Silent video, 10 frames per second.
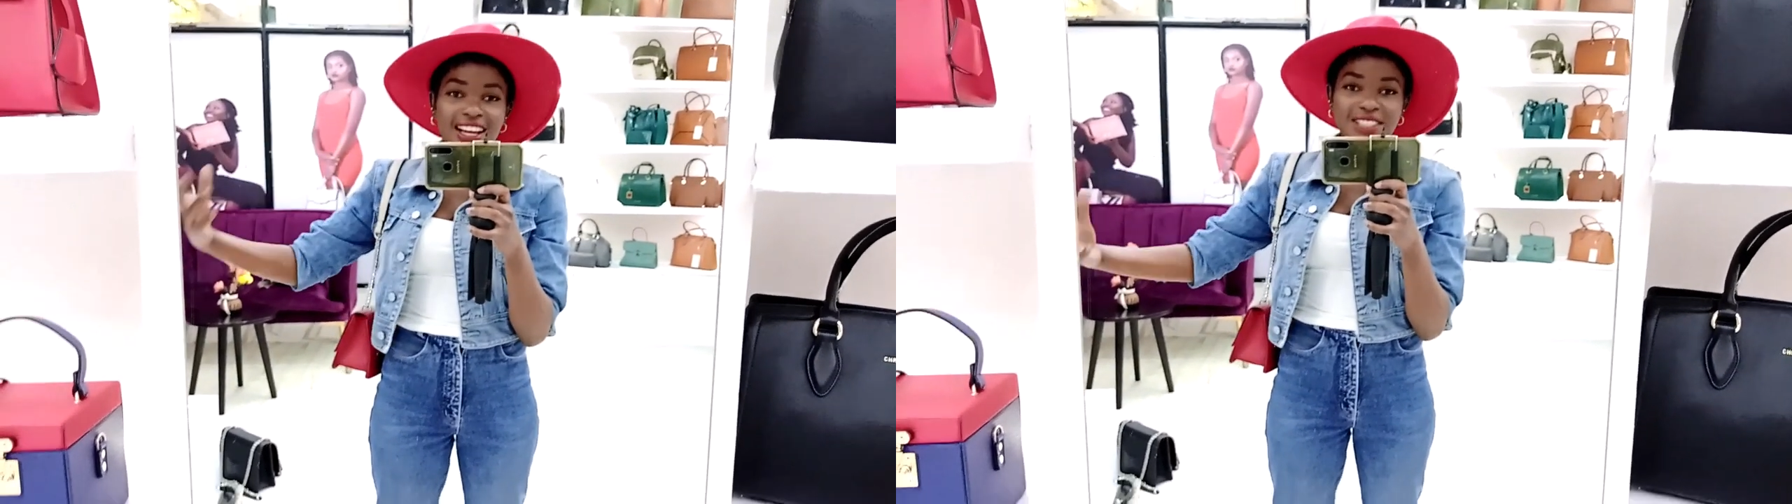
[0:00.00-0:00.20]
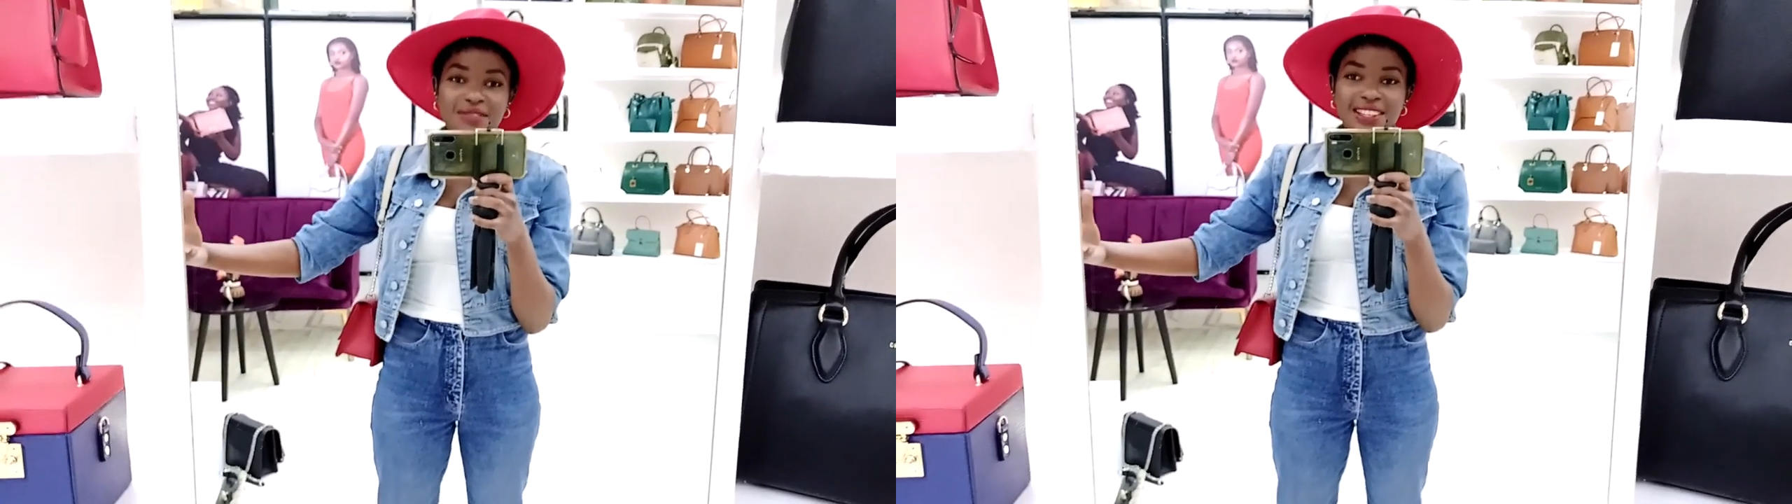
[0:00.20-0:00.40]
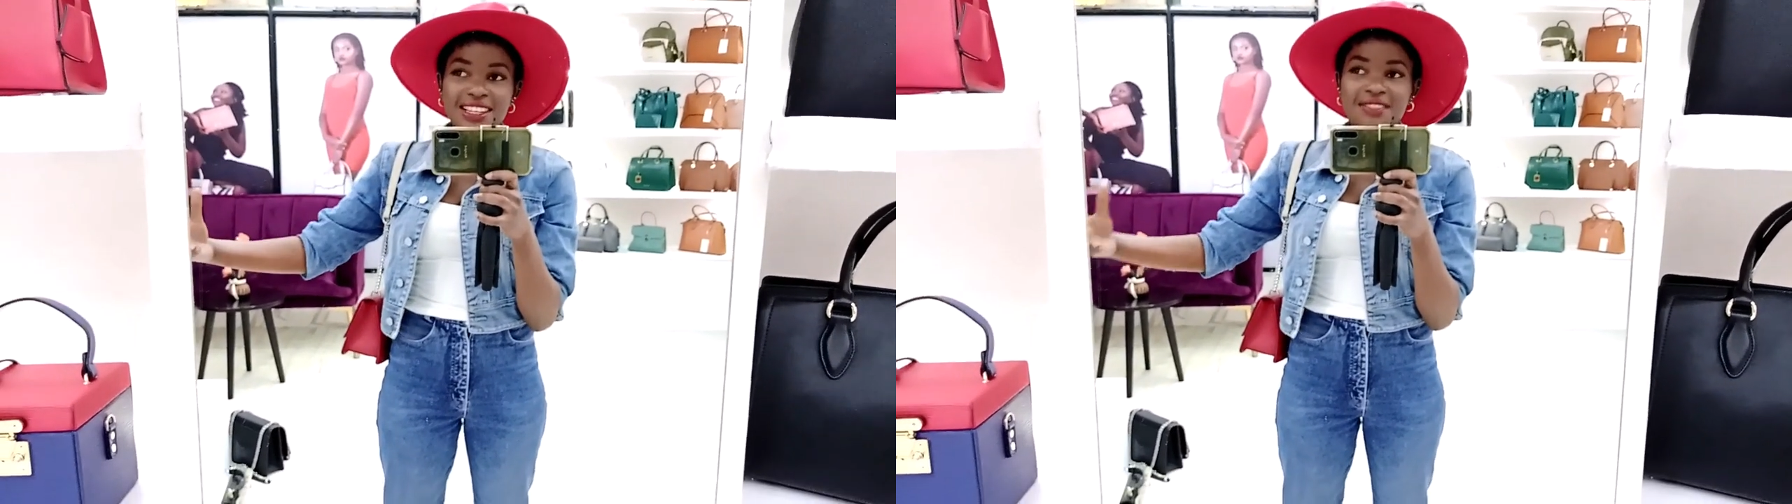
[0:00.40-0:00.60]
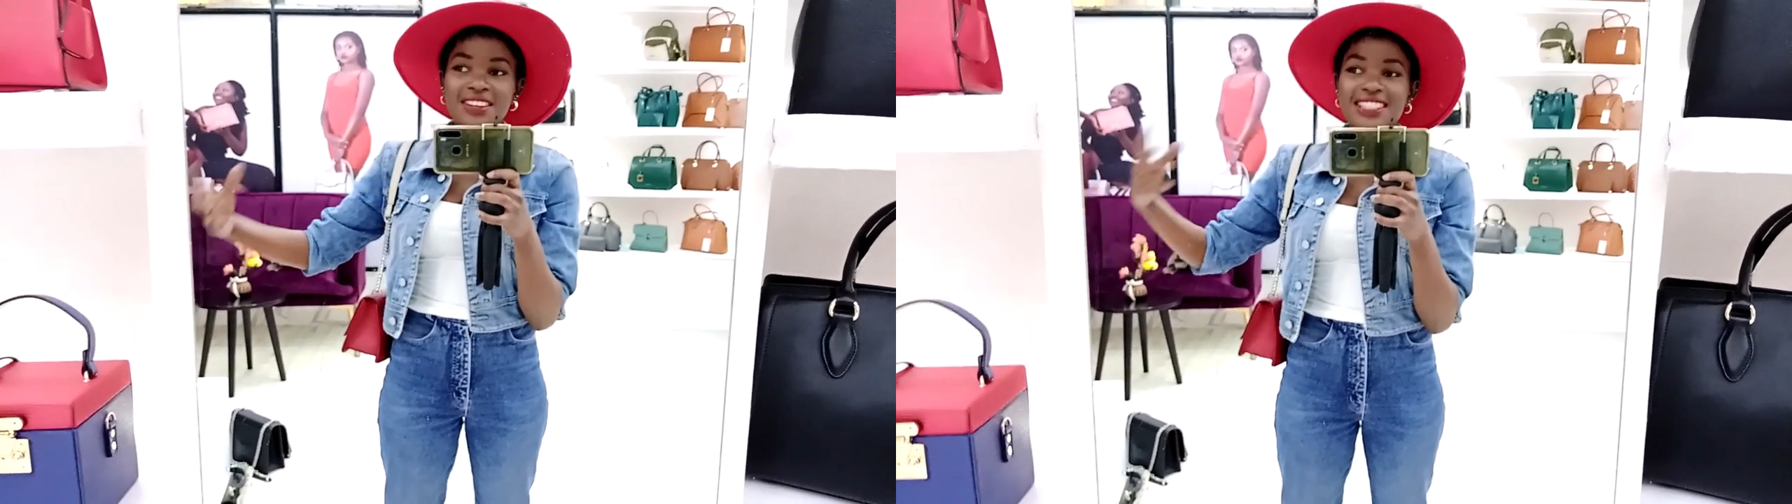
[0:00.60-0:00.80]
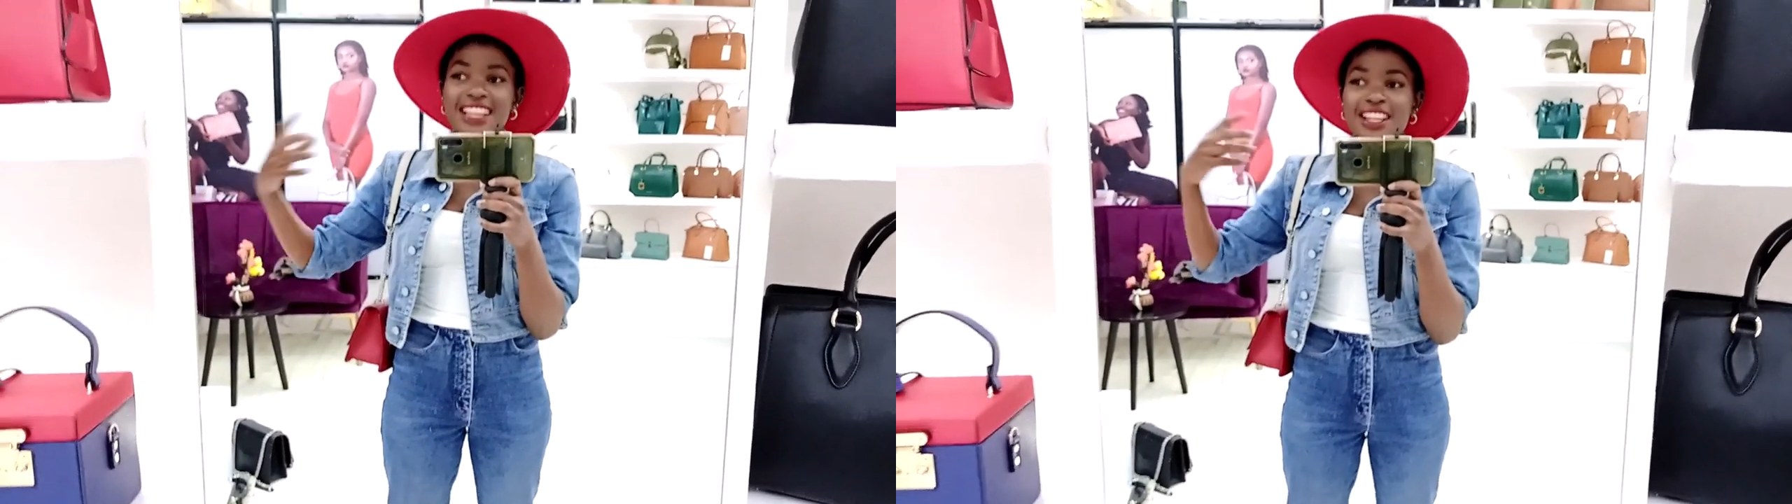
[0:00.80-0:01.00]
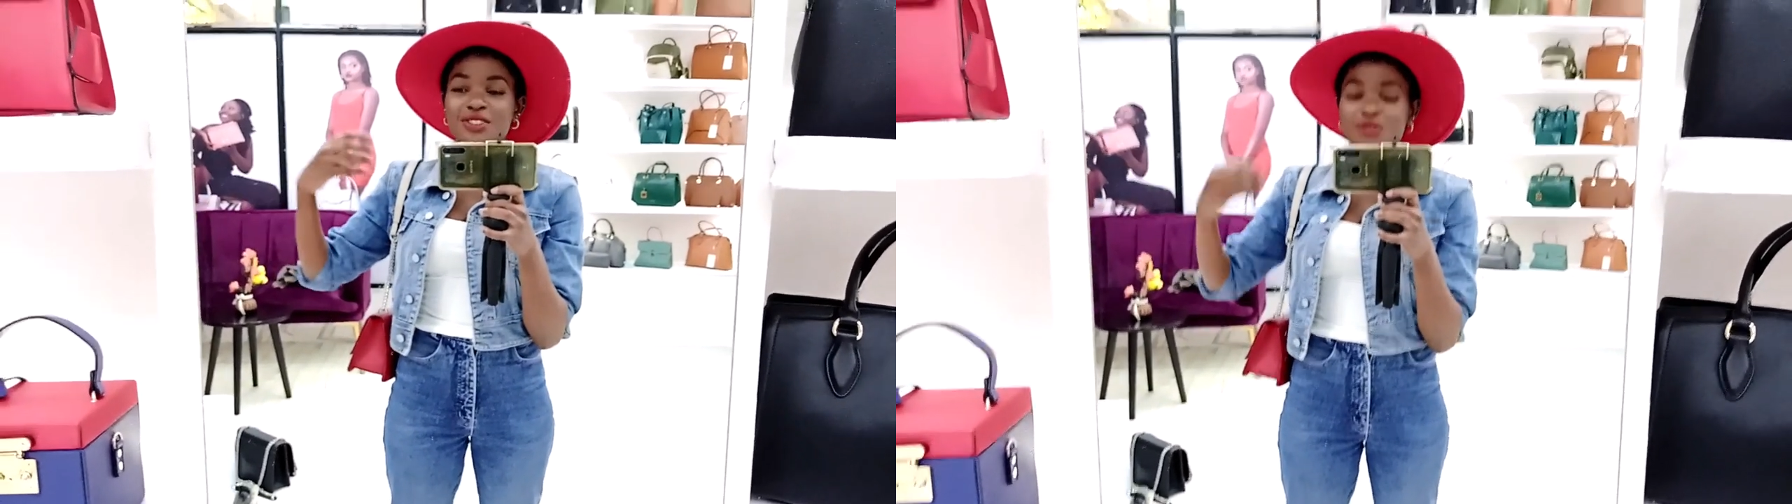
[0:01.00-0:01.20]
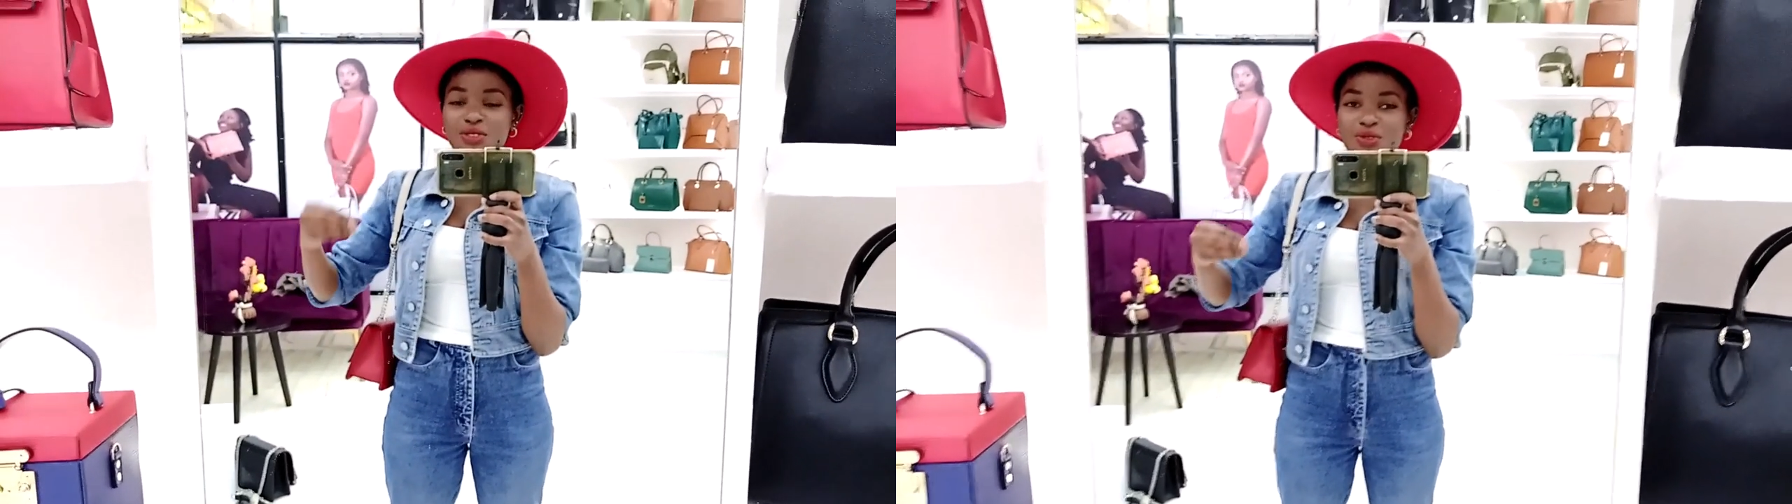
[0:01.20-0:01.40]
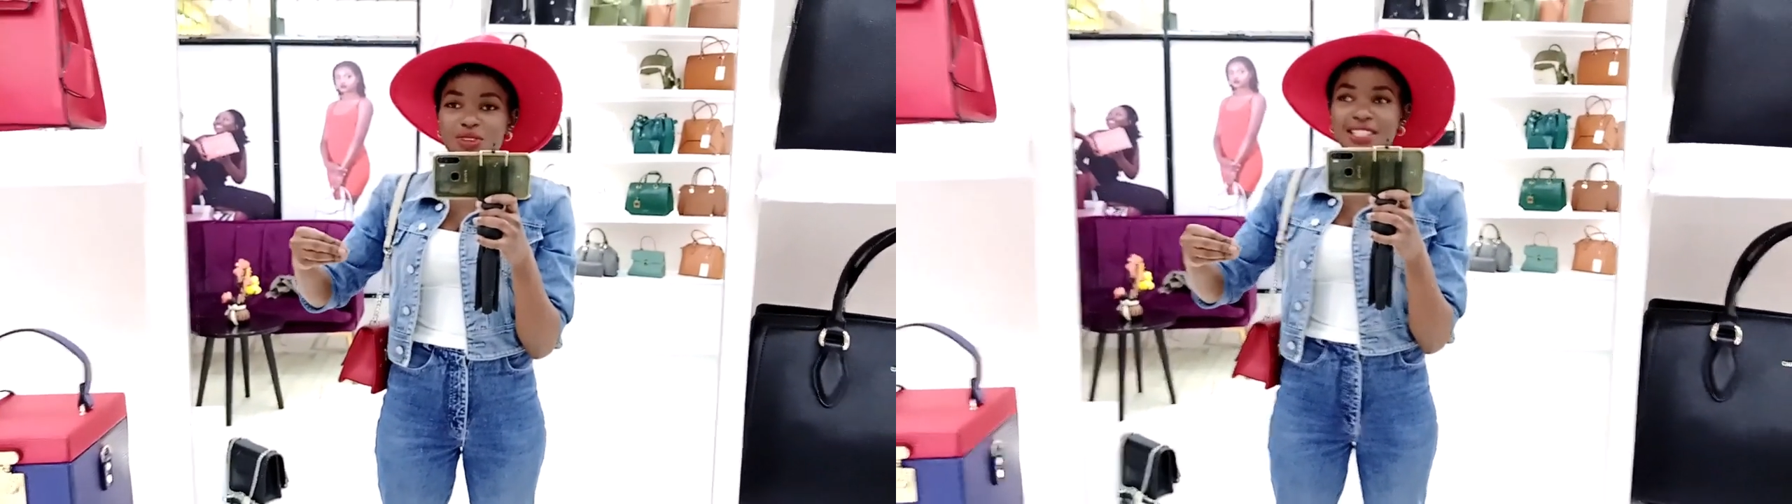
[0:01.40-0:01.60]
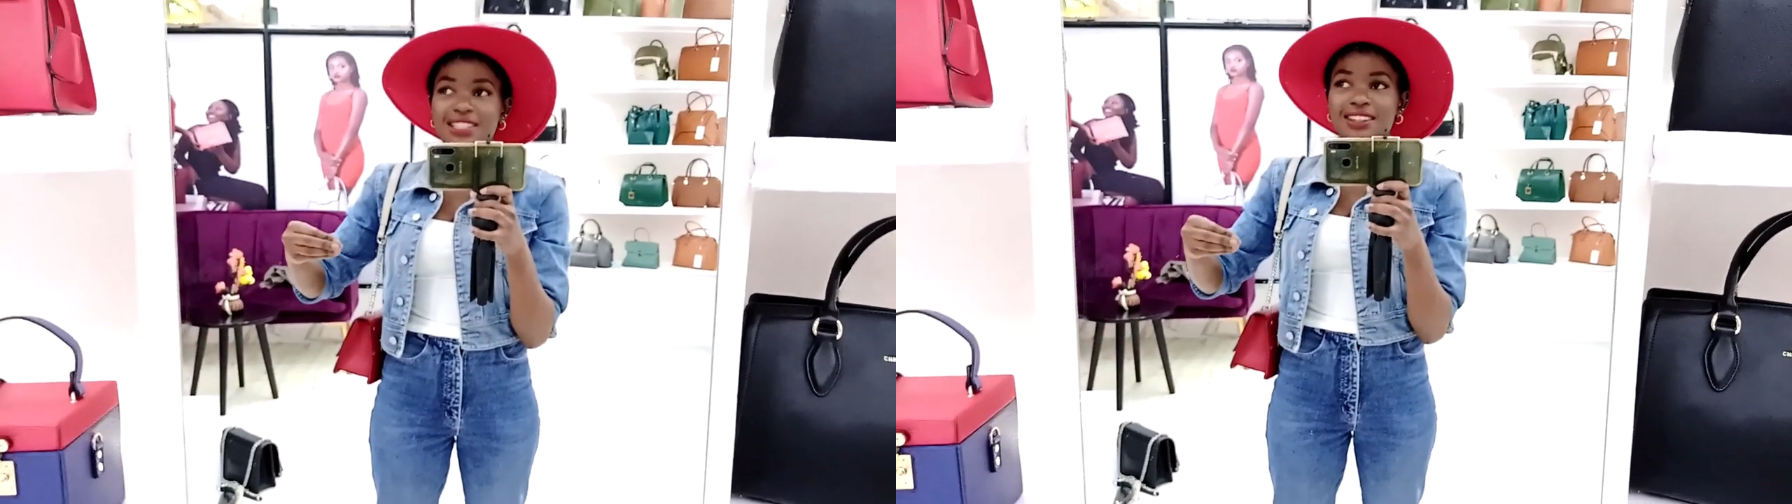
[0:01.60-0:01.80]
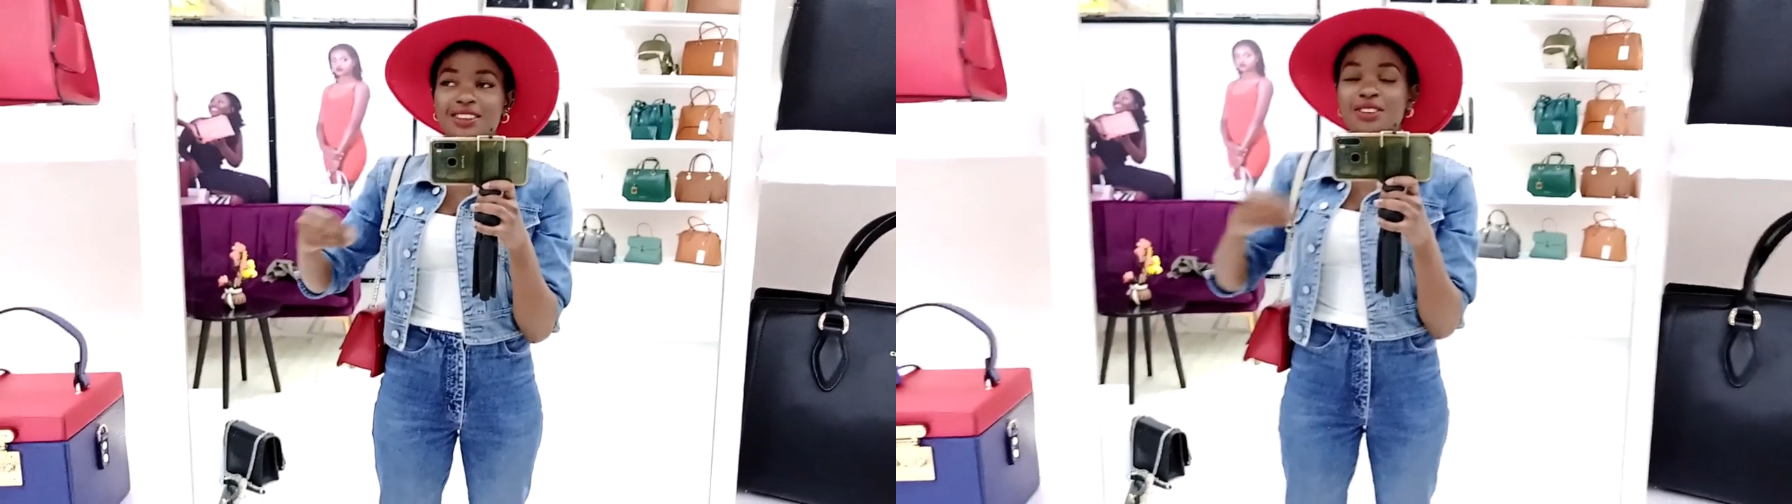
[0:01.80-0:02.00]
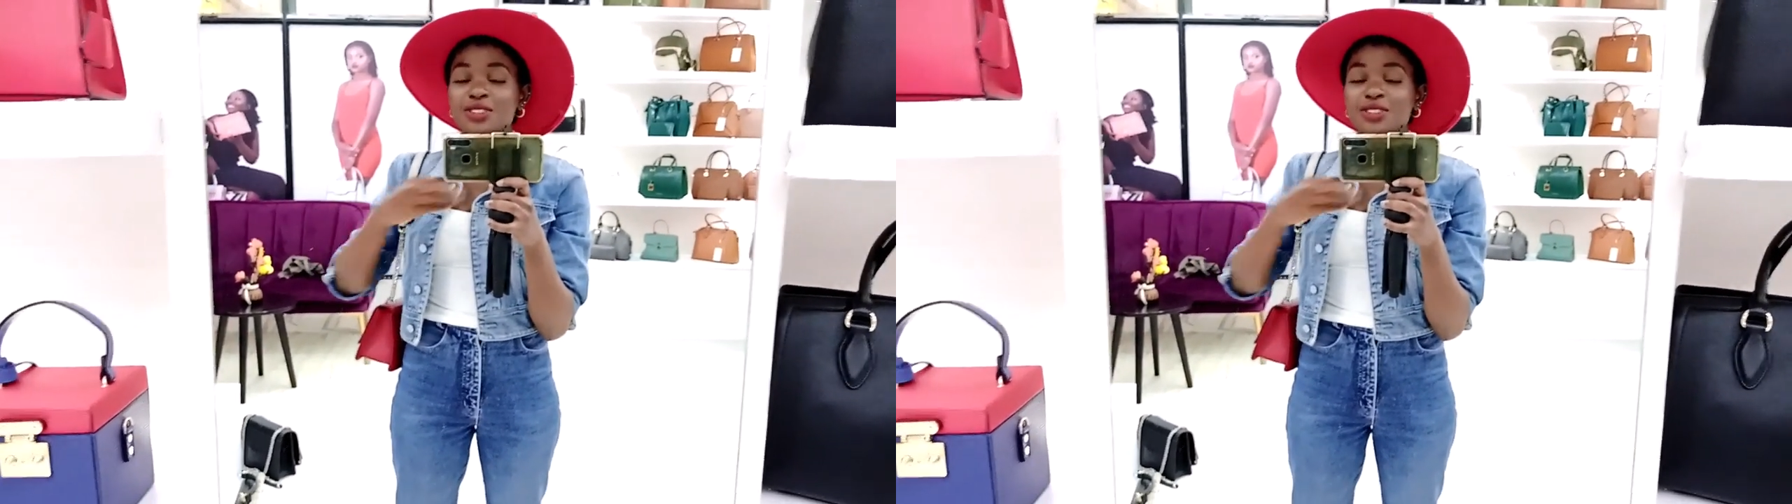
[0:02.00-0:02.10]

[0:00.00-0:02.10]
customer service and good quality